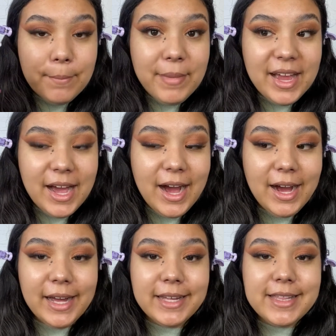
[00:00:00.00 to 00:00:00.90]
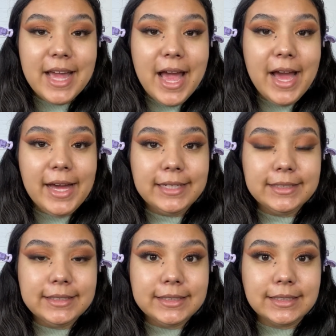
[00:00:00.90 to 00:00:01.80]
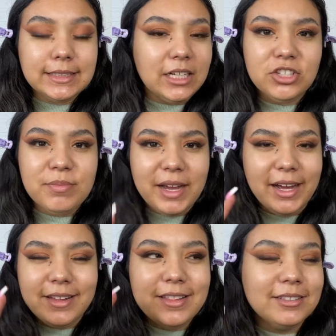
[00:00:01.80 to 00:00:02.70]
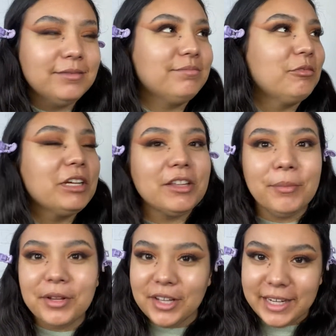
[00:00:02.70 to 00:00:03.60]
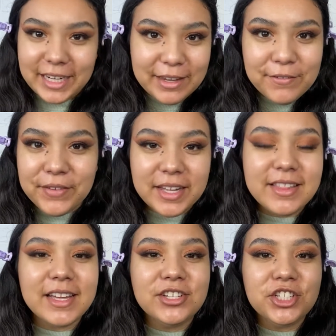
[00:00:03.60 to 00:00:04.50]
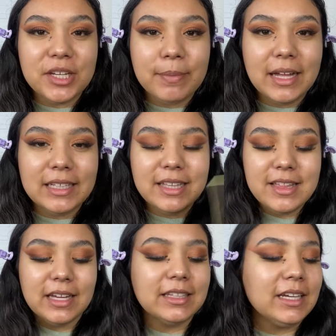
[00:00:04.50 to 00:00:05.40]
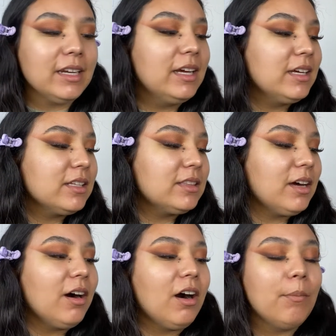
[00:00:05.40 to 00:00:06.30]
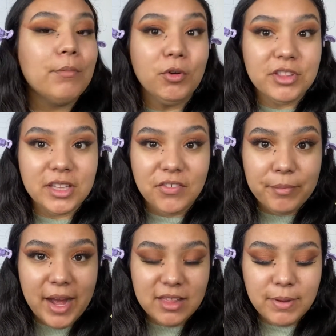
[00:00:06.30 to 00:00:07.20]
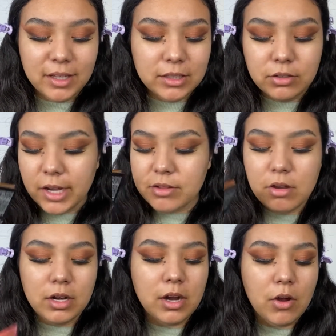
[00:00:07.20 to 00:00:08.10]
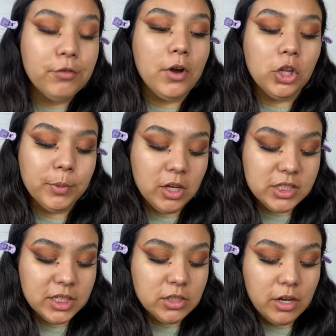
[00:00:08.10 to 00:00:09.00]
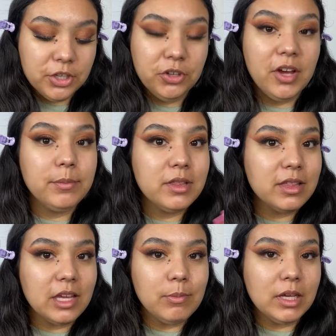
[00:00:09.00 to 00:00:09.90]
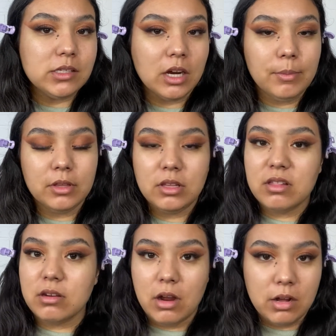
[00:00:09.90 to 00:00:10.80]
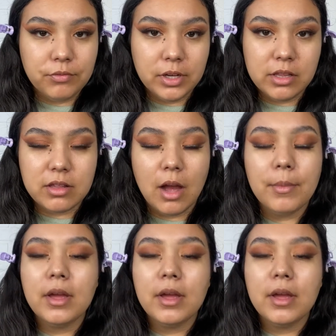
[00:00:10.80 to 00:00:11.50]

my eyes, and yeah, just my eyes with the Milani face and cheek palettes, and then the Most Love Mattes palette. You guys already know. If you follow me on TikTok, you have been seeing me talk about these non-freaking stop